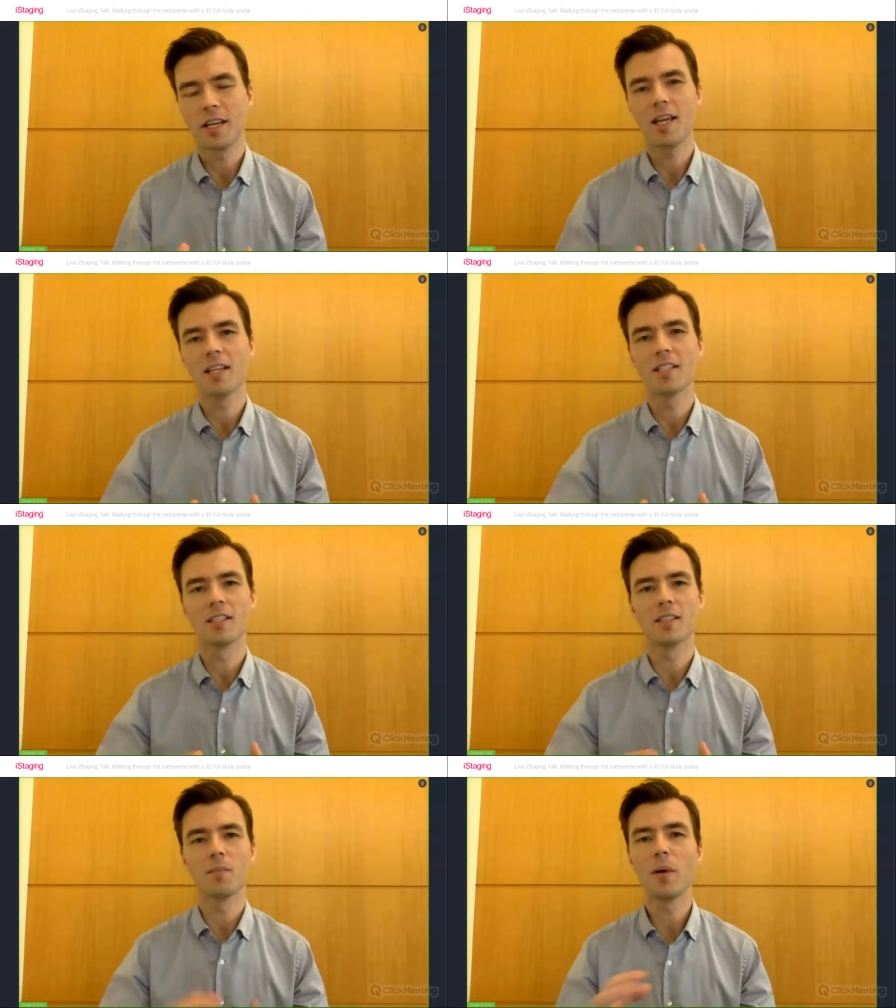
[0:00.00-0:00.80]

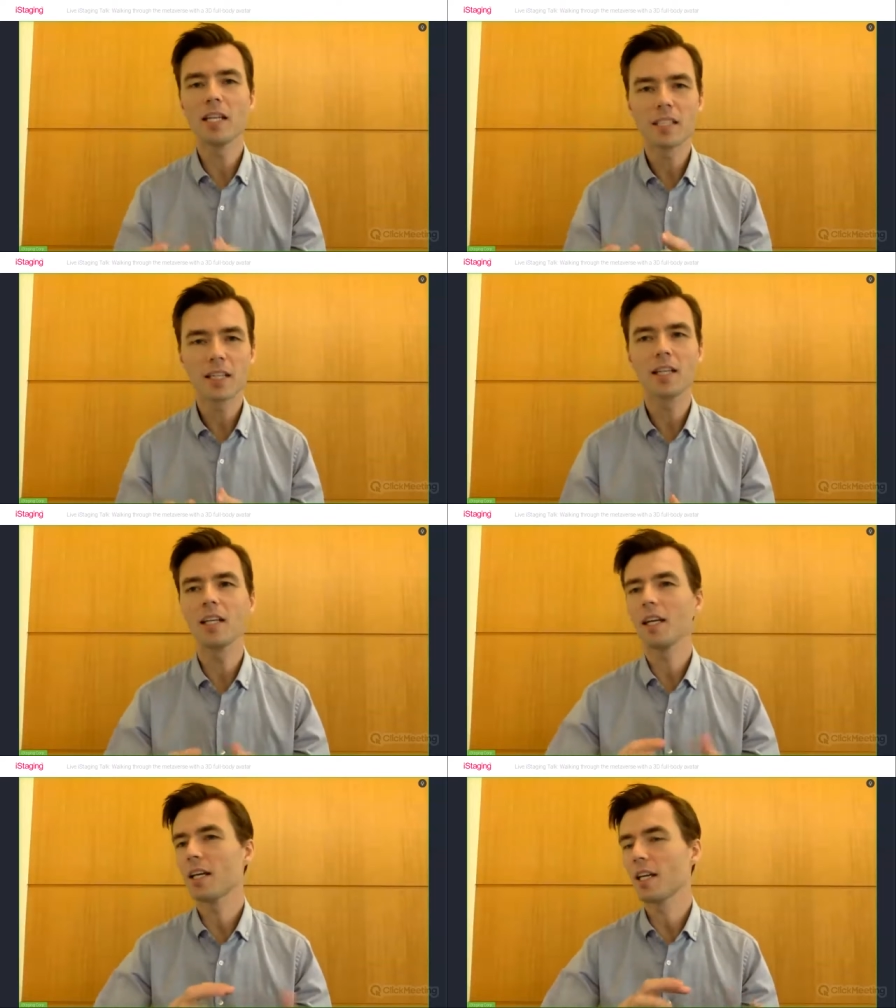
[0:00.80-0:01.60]
is
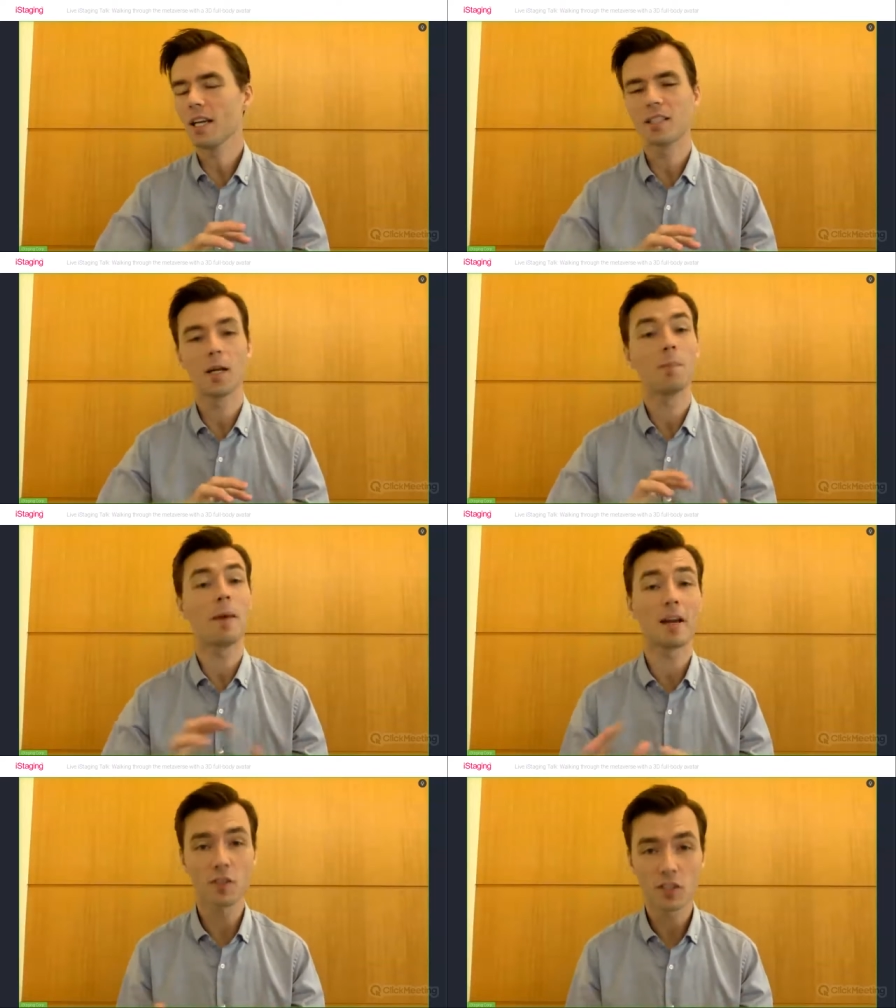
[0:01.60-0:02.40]
basically it is a
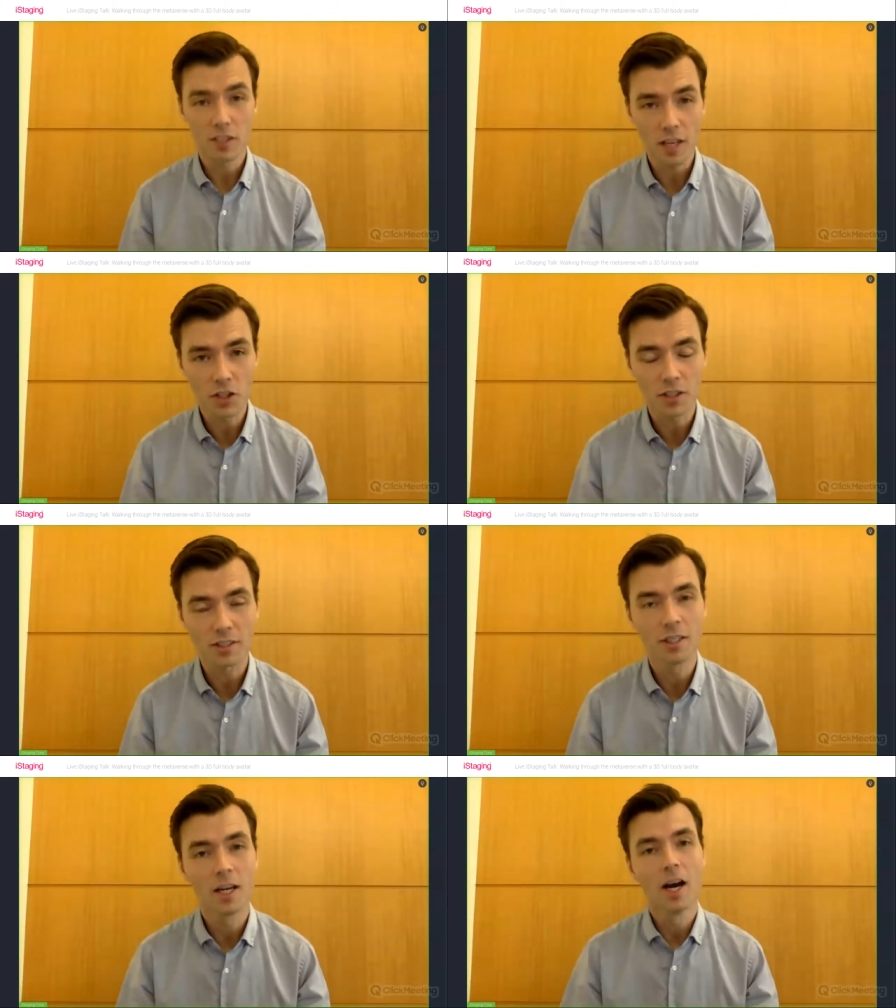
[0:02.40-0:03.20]

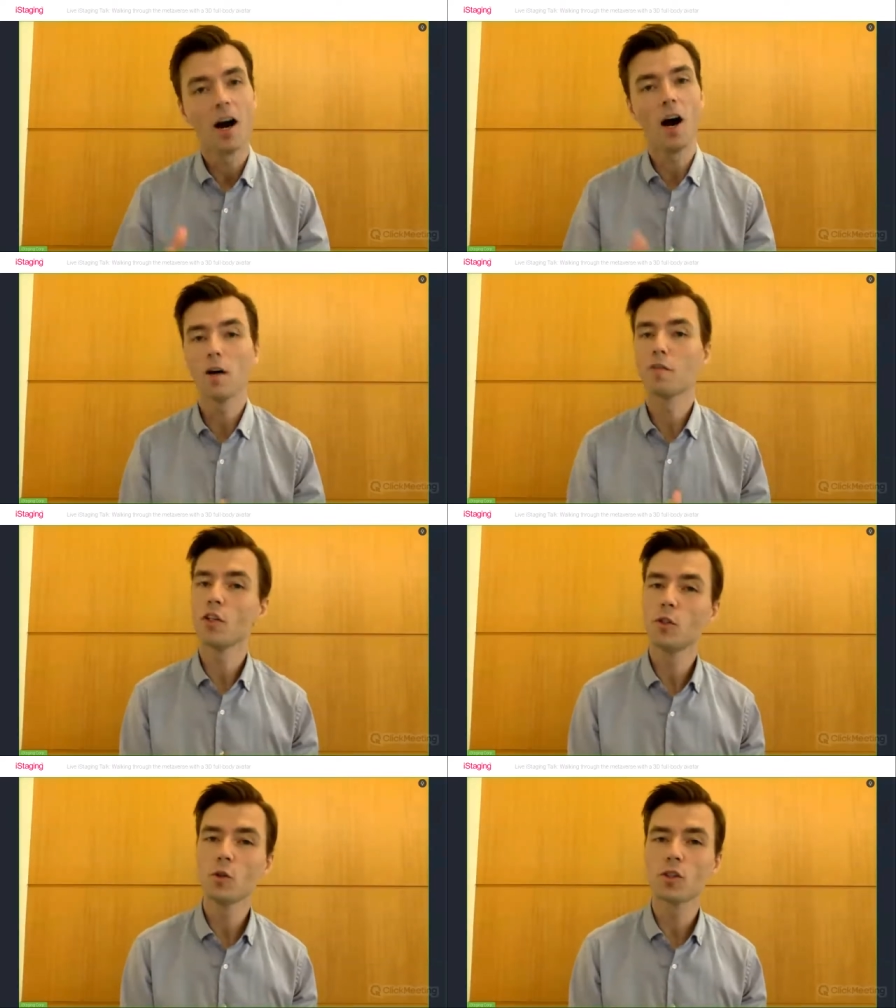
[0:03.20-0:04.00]
manifestation of a
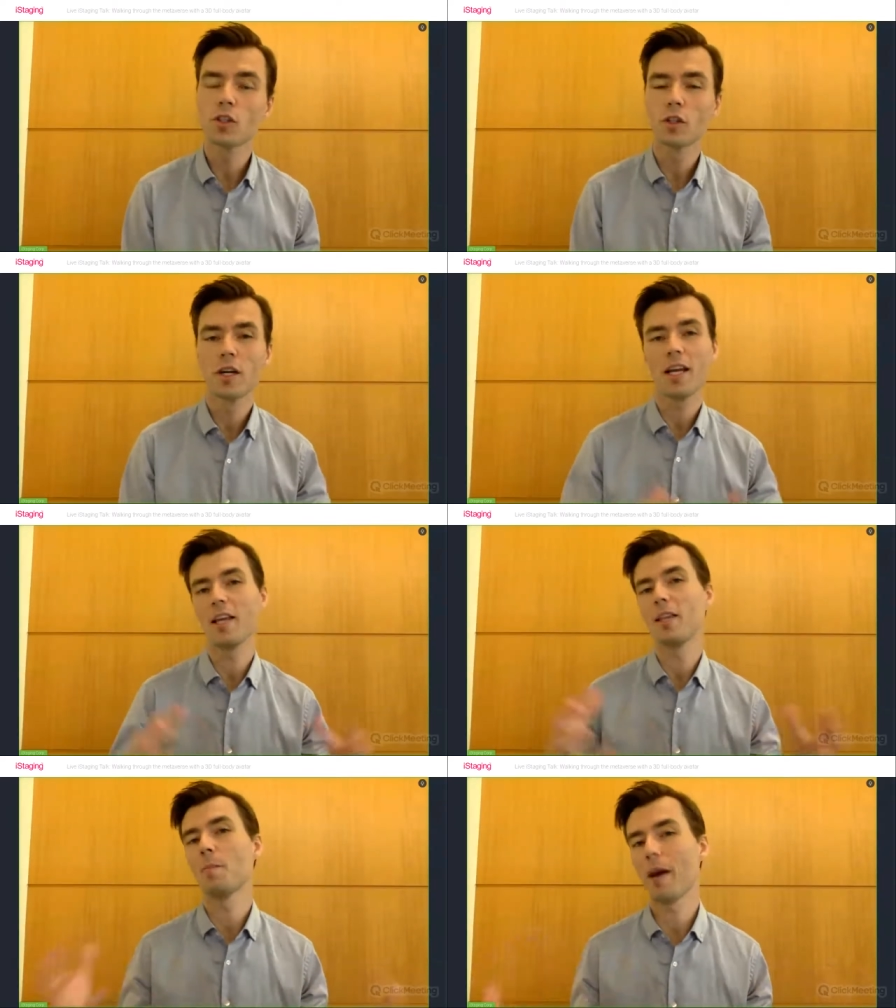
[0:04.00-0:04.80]
user
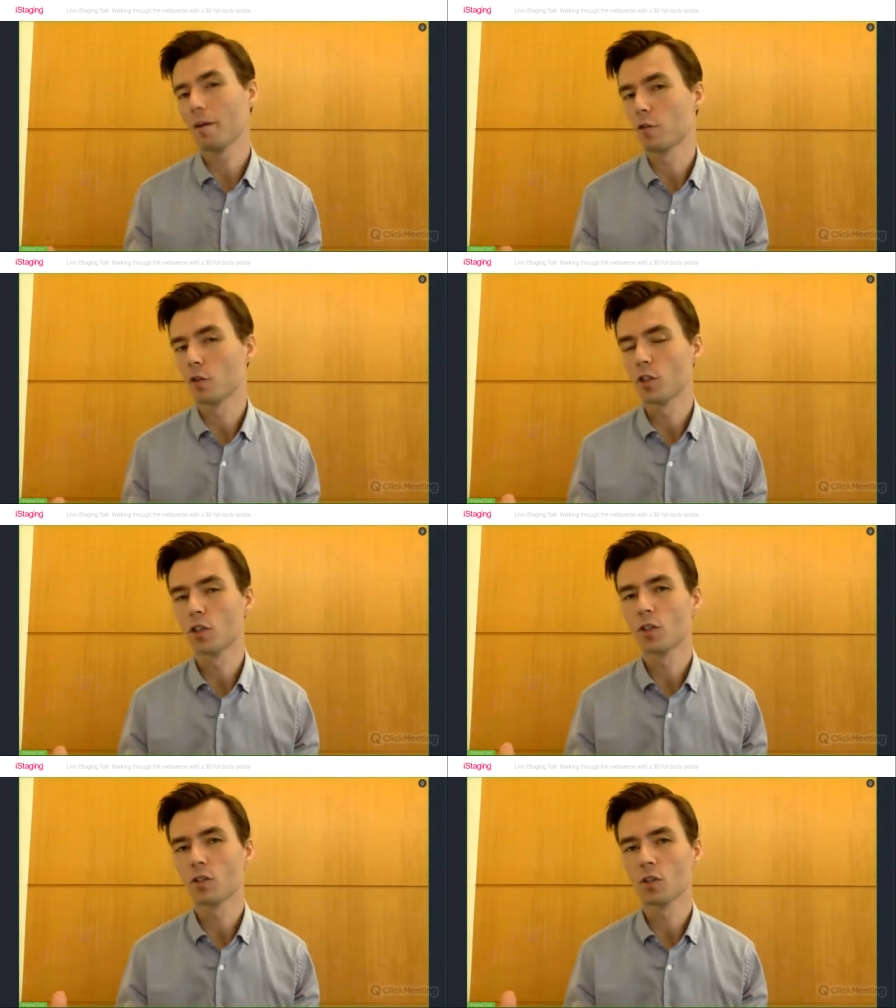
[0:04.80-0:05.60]
in the
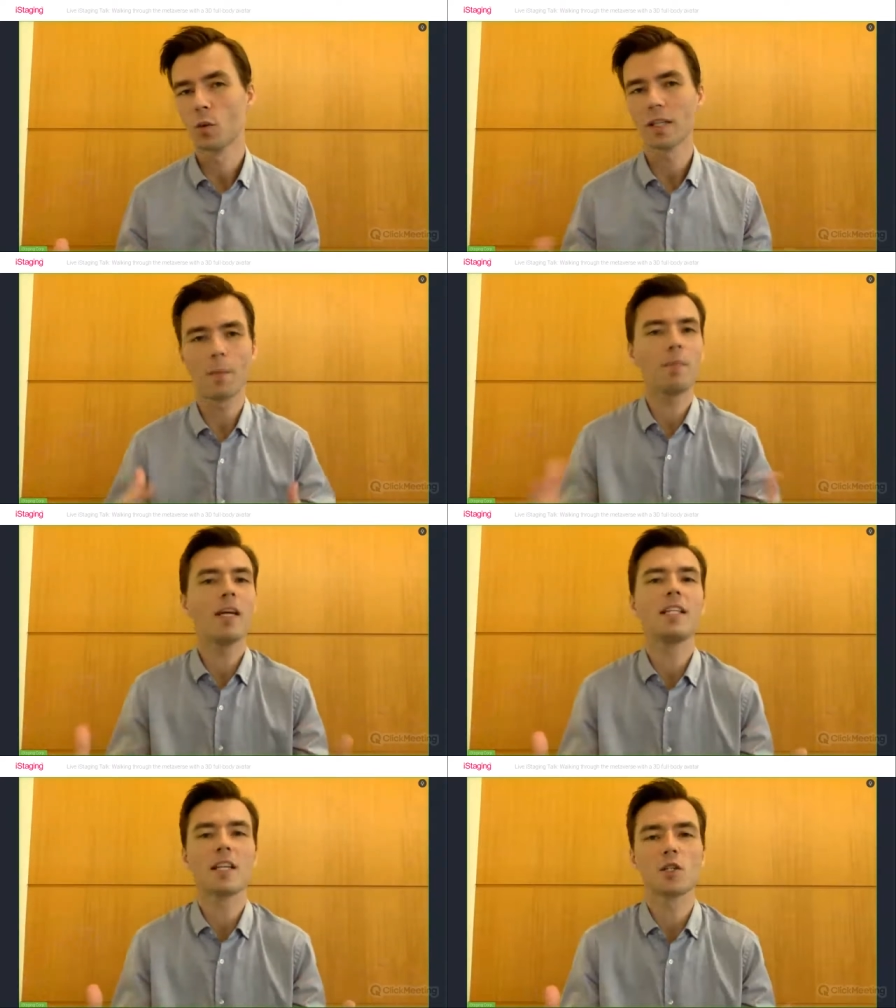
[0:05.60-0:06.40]
metaverse. So what that
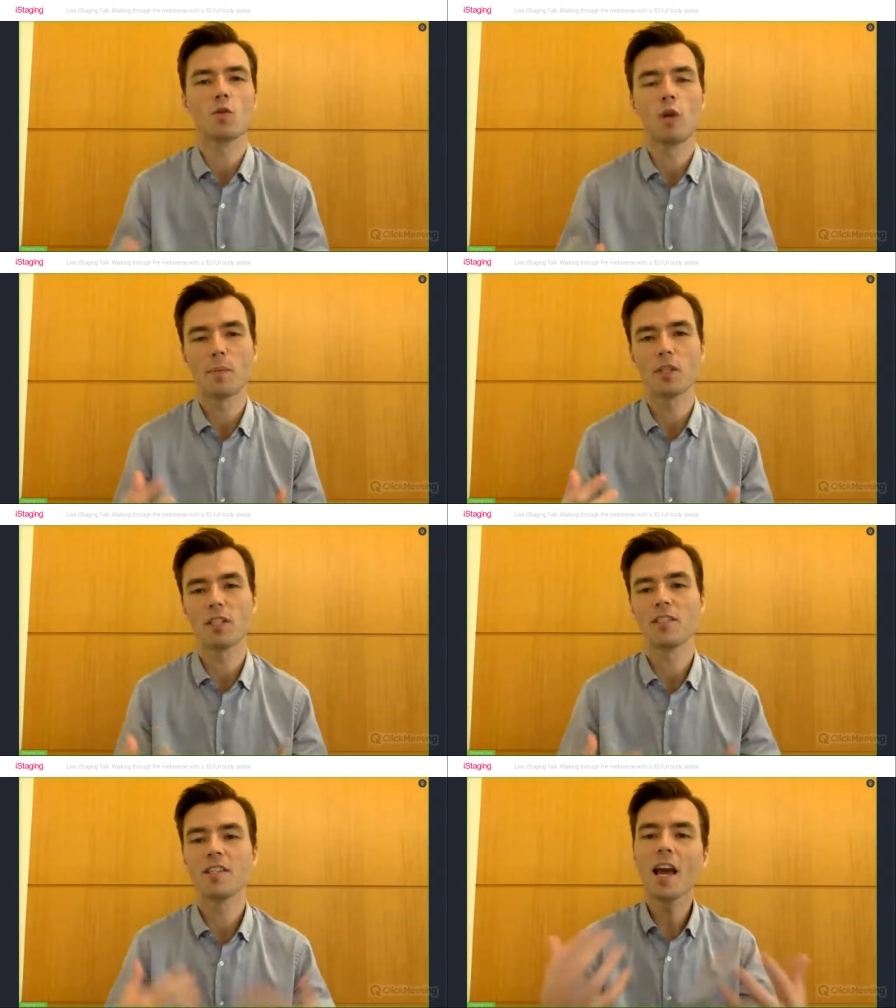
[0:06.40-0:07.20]
means is a
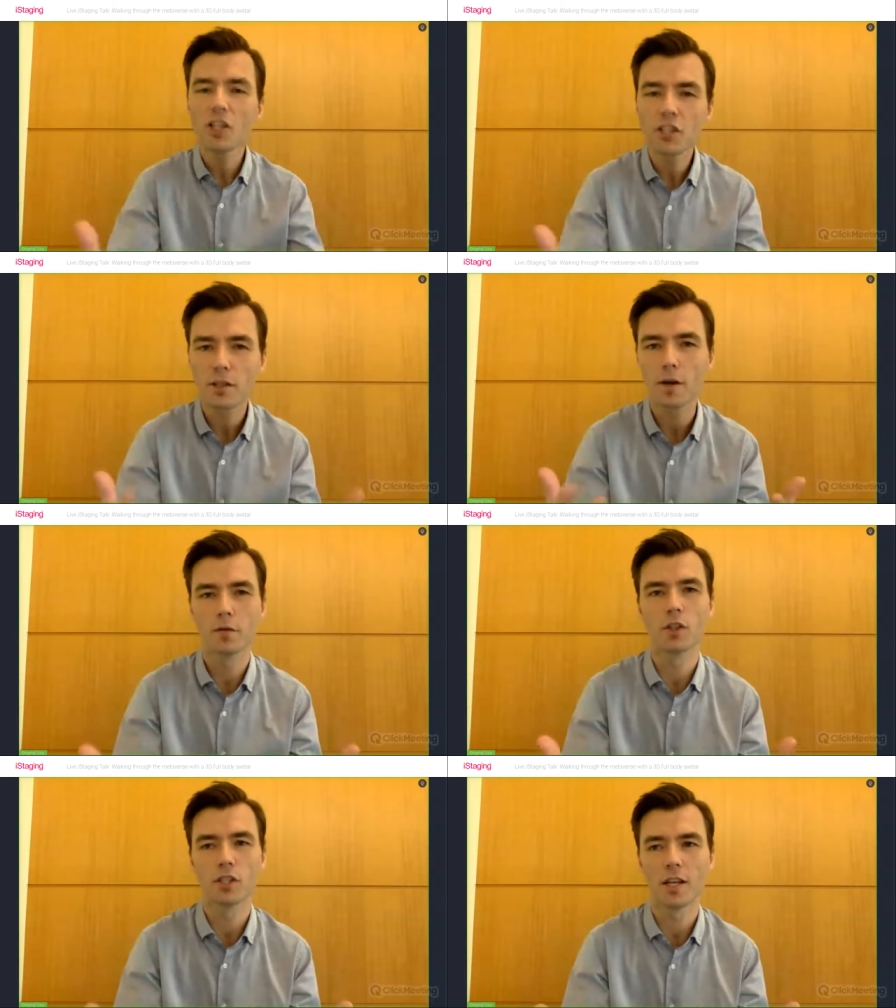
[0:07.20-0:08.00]
representation of
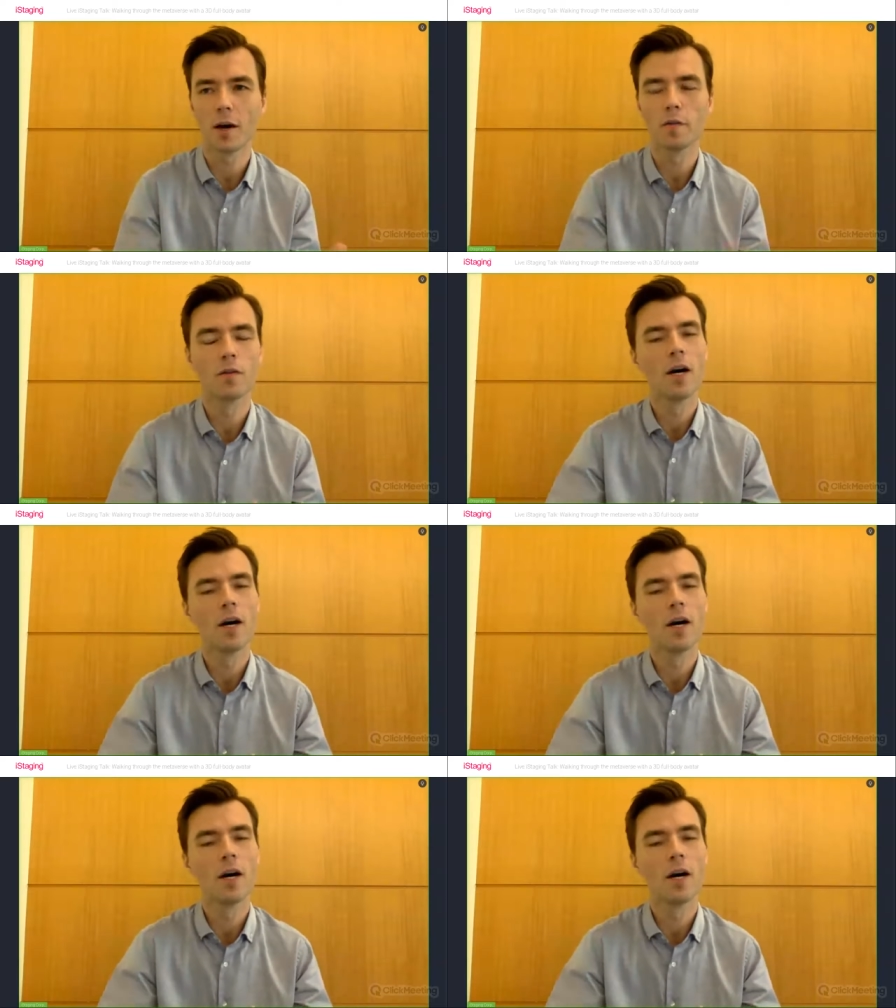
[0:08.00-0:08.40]
yourself